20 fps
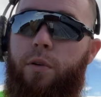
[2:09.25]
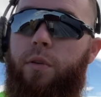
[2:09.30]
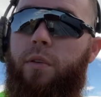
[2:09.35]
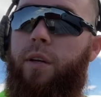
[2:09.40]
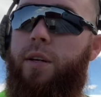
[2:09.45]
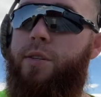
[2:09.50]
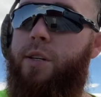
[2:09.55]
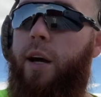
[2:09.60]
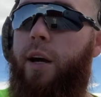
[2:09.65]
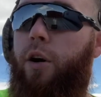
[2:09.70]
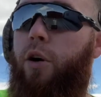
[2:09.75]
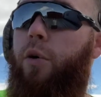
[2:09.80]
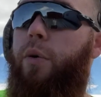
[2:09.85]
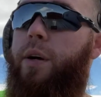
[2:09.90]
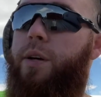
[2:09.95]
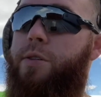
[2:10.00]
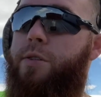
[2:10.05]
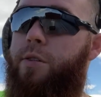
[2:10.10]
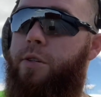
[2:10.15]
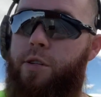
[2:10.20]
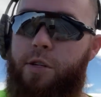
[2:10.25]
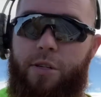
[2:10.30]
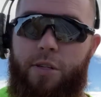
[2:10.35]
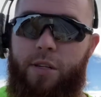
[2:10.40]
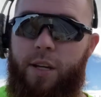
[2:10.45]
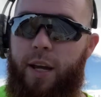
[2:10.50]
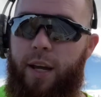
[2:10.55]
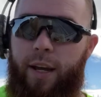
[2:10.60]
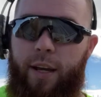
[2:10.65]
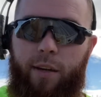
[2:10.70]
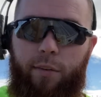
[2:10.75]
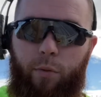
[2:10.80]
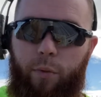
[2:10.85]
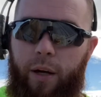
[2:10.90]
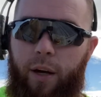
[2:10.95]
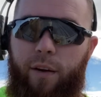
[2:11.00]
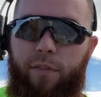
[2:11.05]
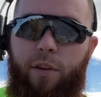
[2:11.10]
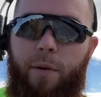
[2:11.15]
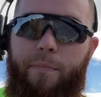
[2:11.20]
because I always just say right
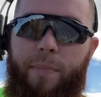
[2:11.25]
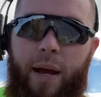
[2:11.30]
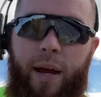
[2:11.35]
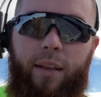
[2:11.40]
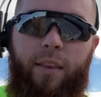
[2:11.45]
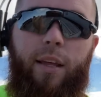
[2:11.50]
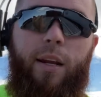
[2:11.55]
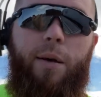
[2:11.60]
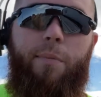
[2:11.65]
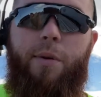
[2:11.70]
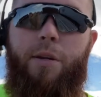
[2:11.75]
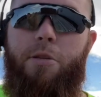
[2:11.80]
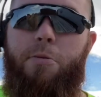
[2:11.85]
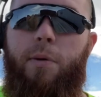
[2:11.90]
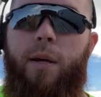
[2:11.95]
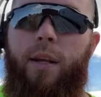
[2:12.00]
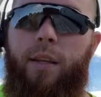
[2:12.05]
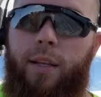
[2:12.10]
off the bat that I'm going to spend